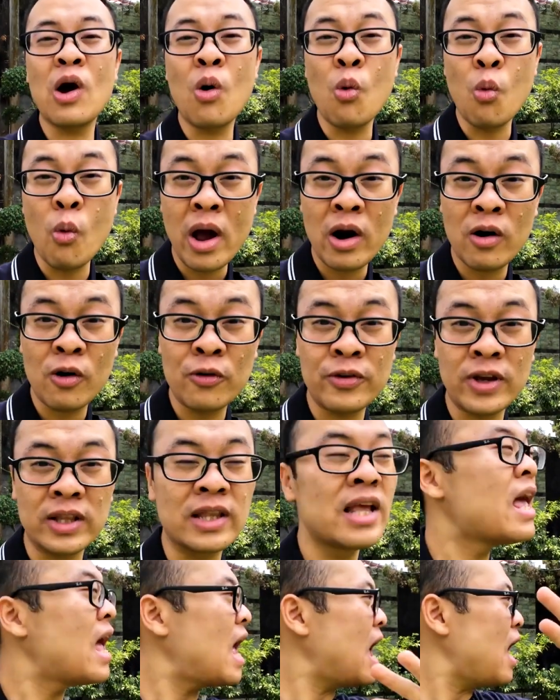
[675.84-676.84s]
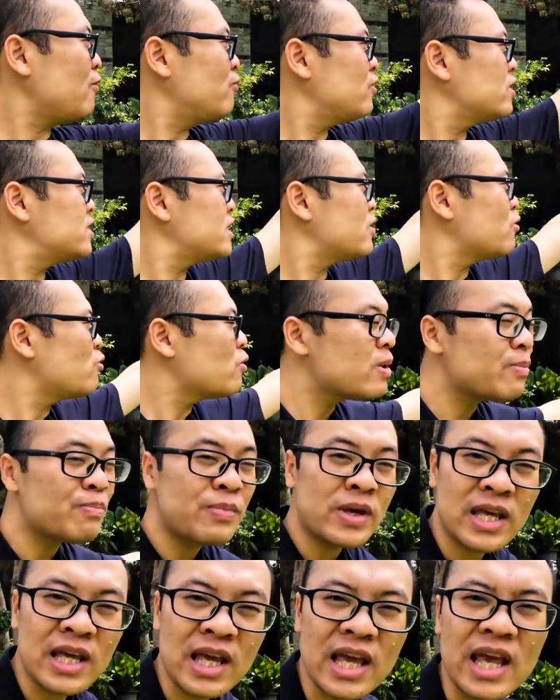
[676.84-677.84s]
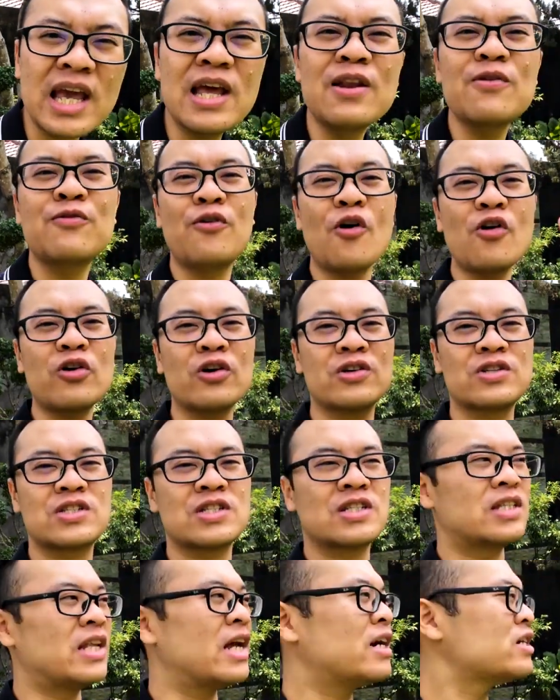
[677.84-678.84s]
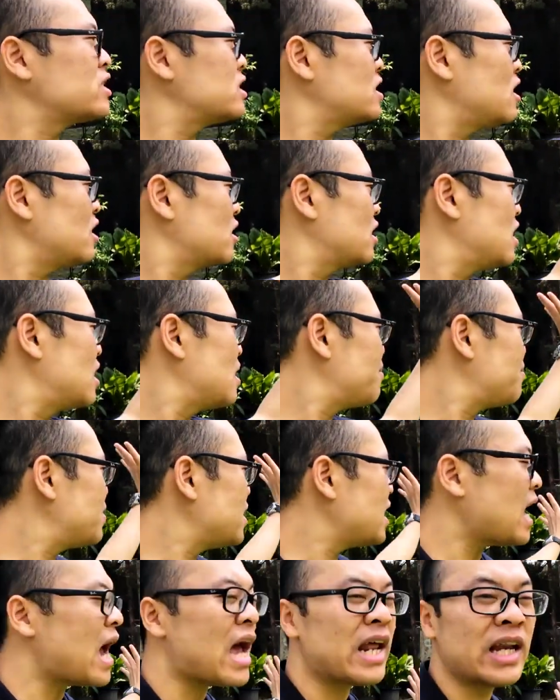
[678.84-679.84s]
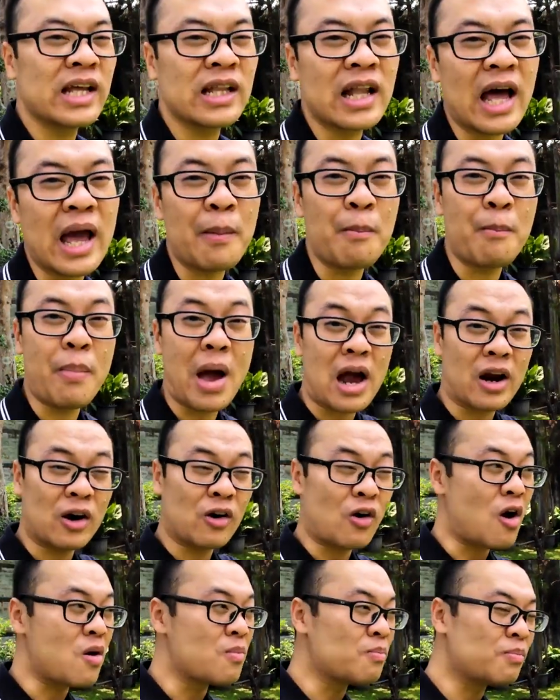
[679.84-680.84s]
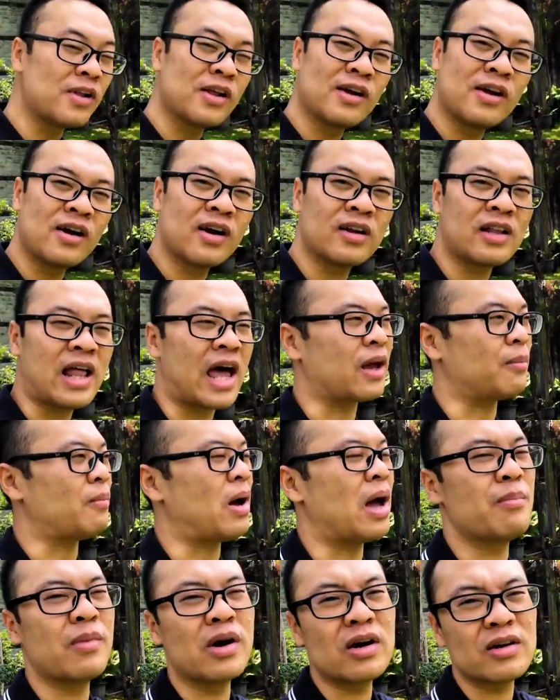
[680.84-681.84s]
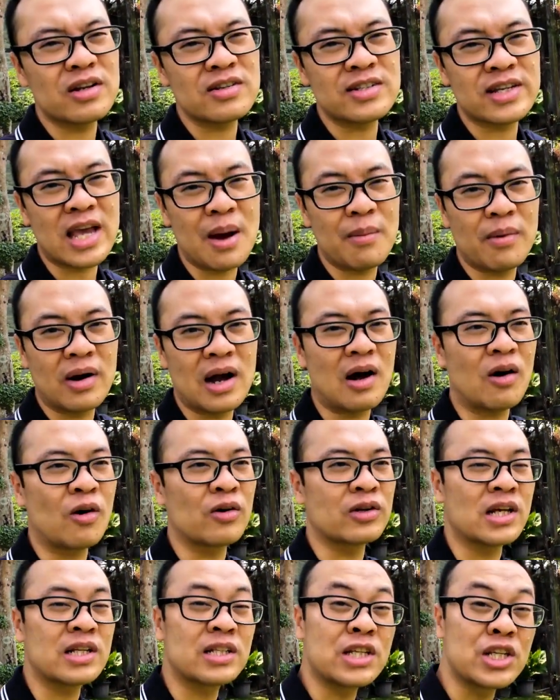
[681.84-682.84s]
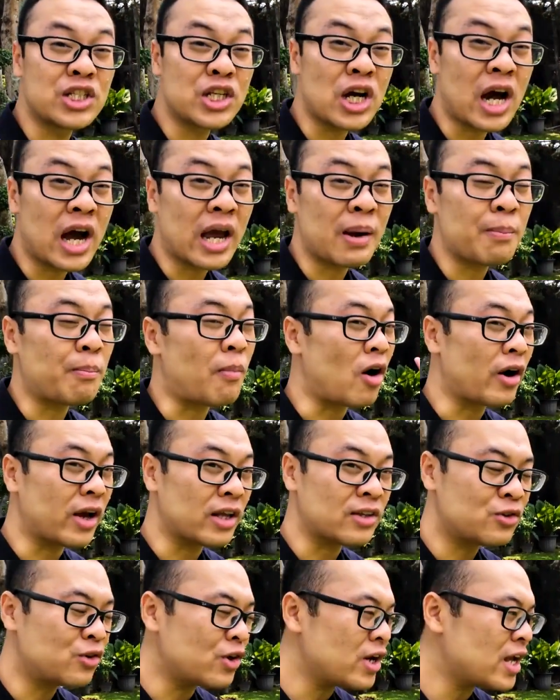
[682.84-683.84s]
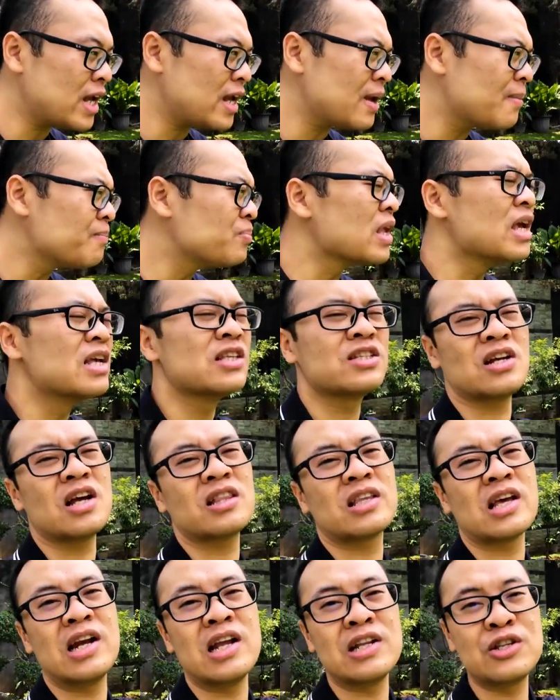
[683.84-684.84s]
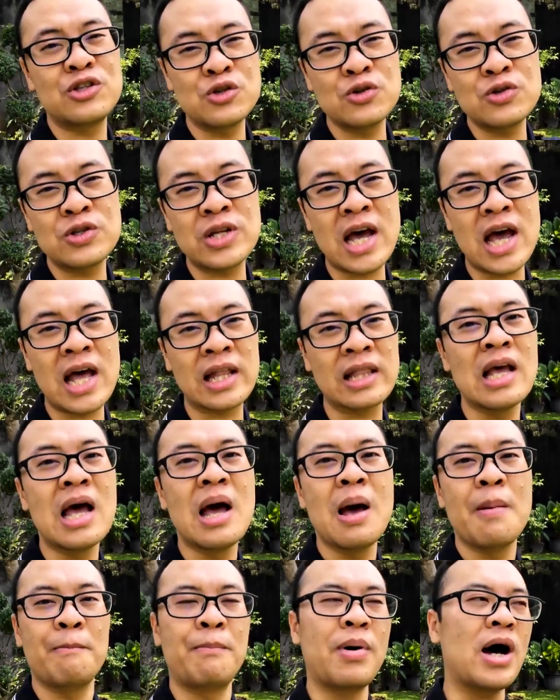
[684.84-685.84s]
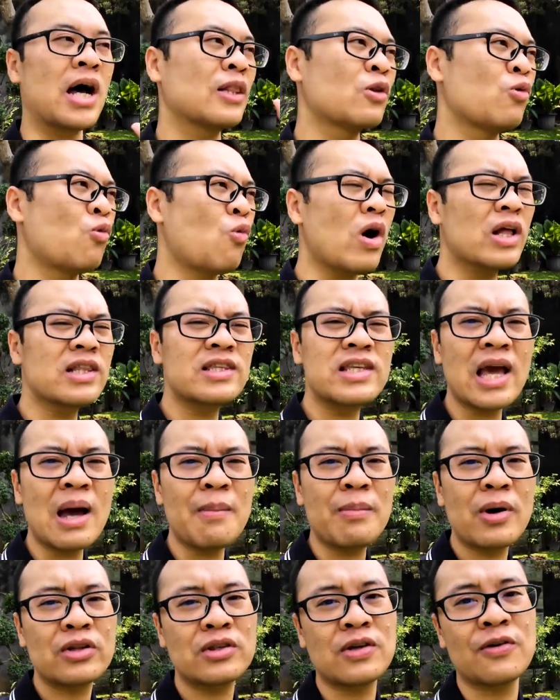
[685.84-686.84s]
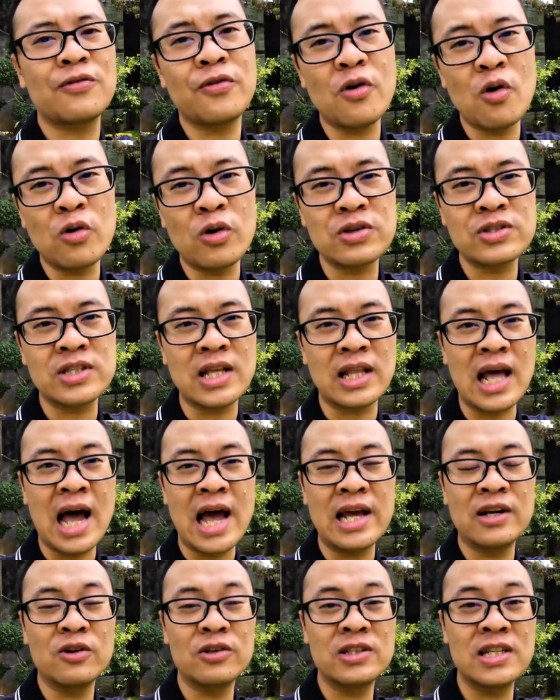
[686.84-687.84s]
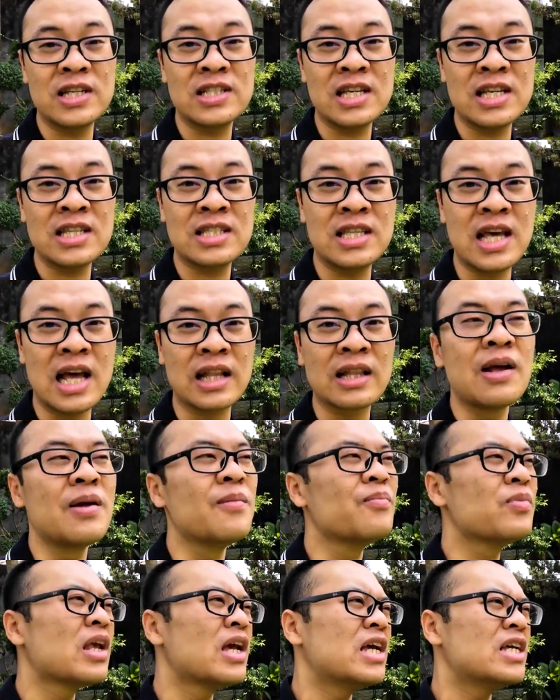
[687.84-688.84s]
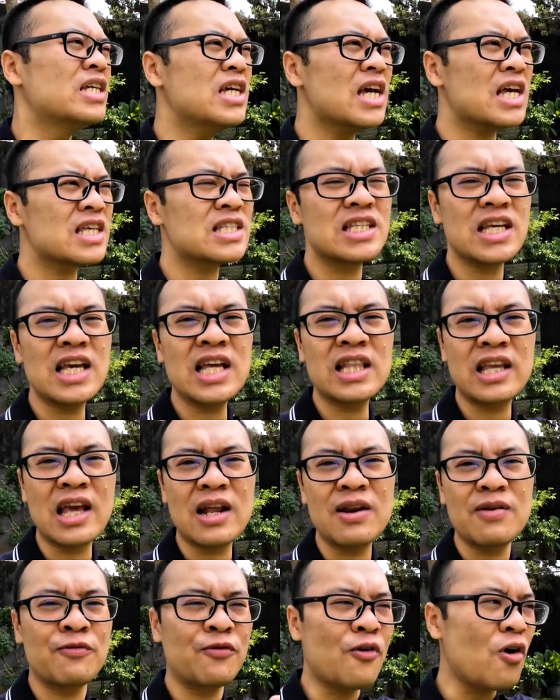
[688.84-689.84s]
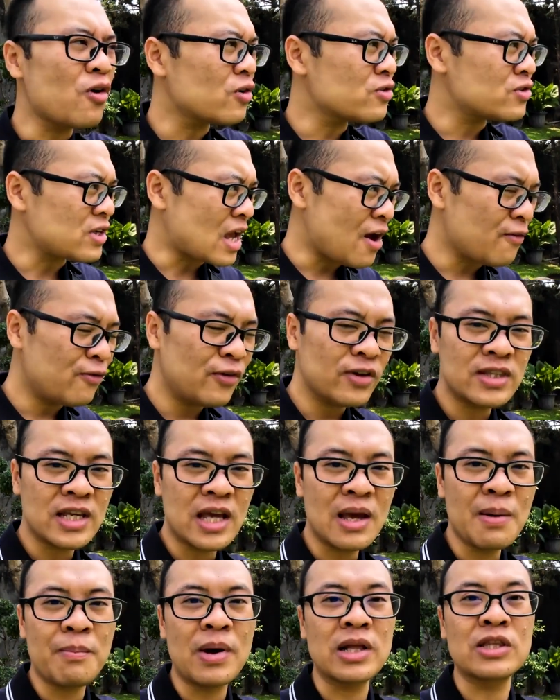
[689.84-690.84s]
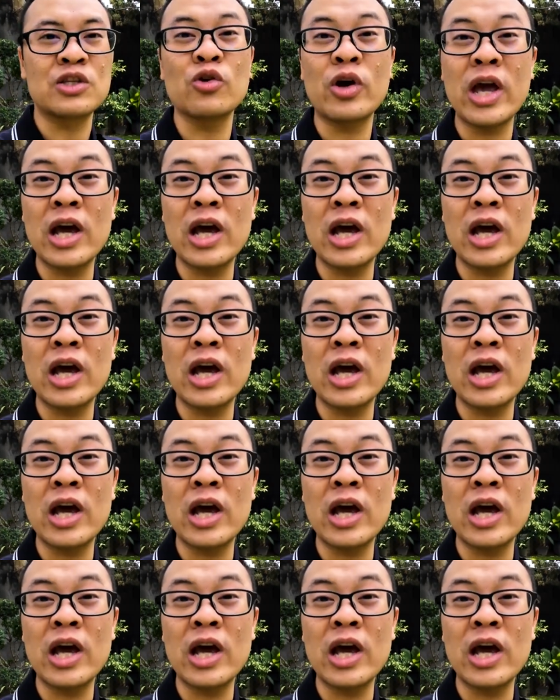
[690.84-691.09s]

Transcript: aware of it. Everything will be in focus. There's not gonna be any like background blur like my mirrorless camera or the DJI Pocket 3. It's not gonna do that. But one thing about the focus that I noticed is that yes, it can focus everything, but you